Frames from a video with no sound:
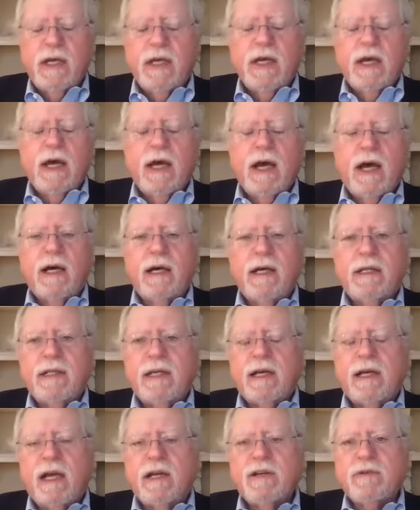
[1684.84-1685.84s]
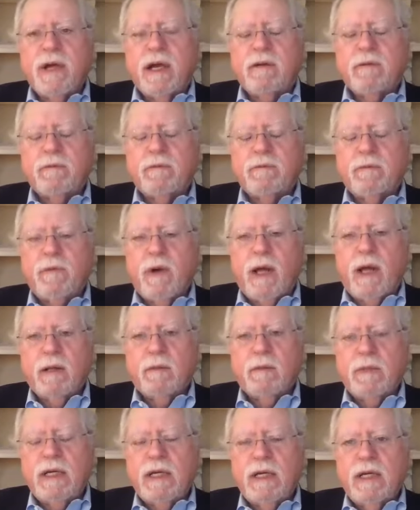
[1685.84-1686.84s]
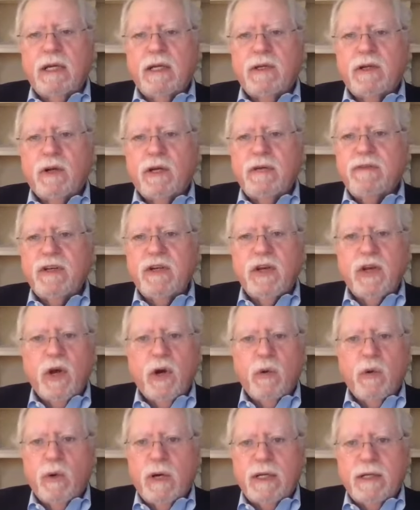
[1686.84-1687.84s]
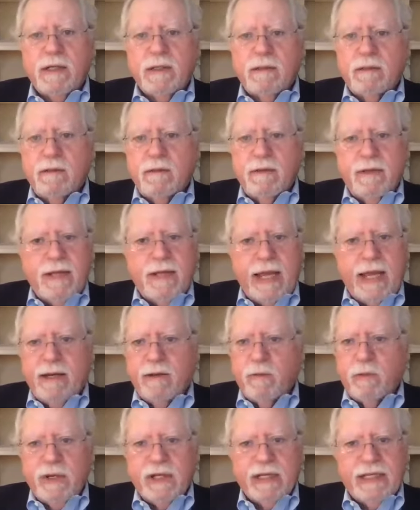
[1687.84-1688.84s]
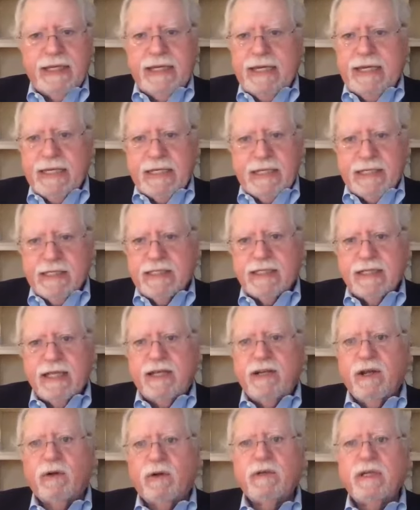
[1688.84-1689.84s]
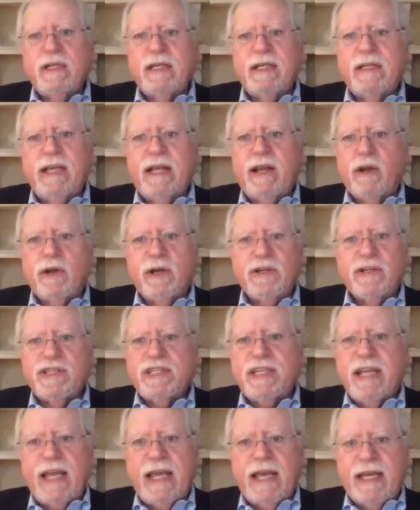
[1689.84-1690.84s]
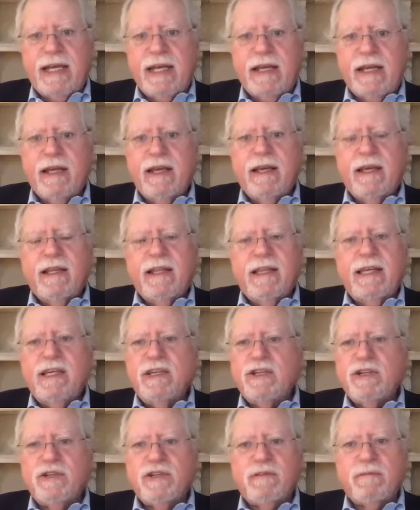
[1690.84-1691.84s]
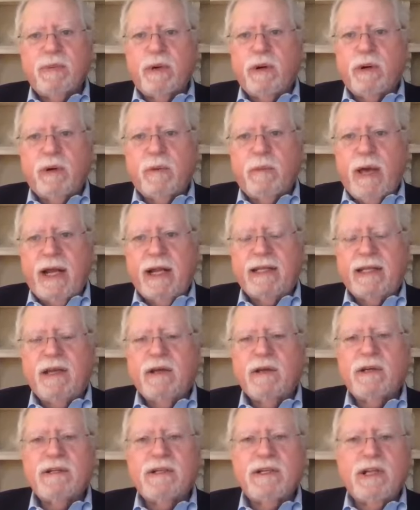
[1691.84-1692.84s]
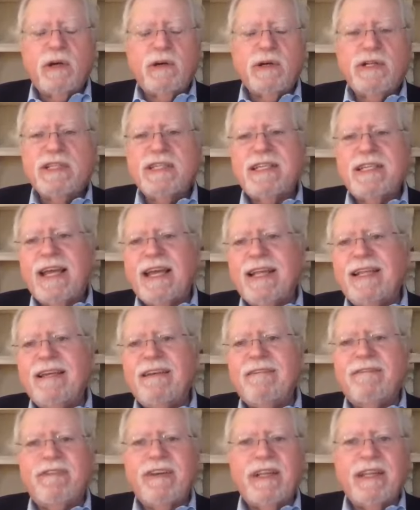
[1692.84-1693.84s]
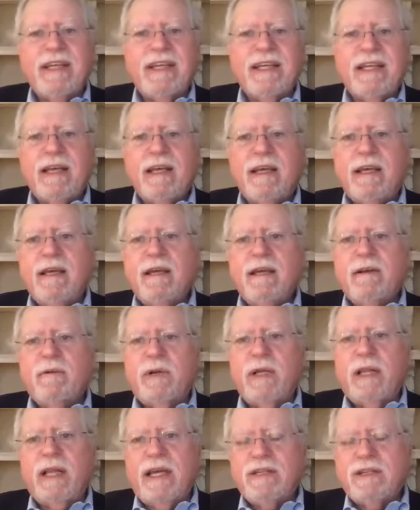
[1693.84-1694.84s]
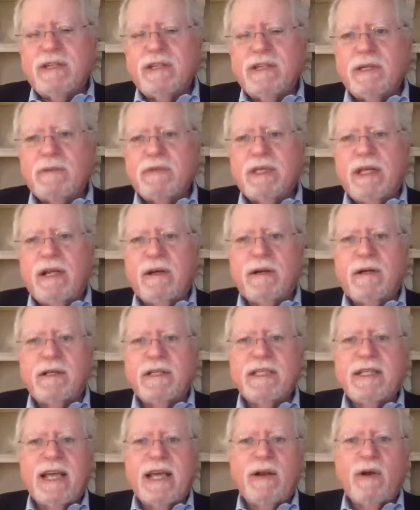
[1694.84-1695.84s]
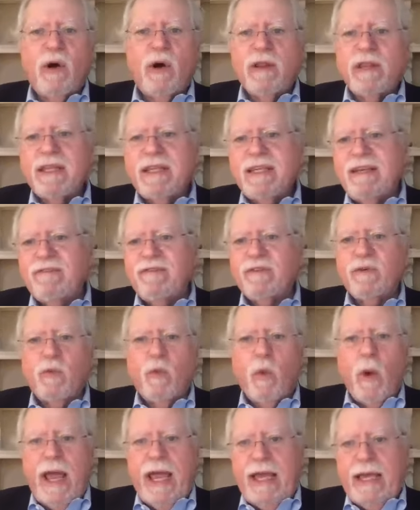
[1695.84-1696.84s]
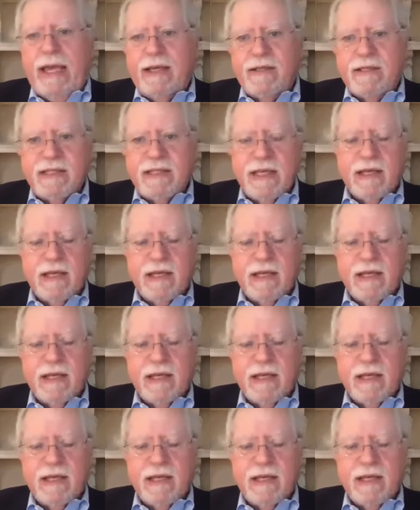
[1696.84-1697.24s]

uh, in the contract realm don't even know what data really is. They don't they don't understand the issues of programmatic. They don't don't understand the affiliate relationships. They don't understand all the different ways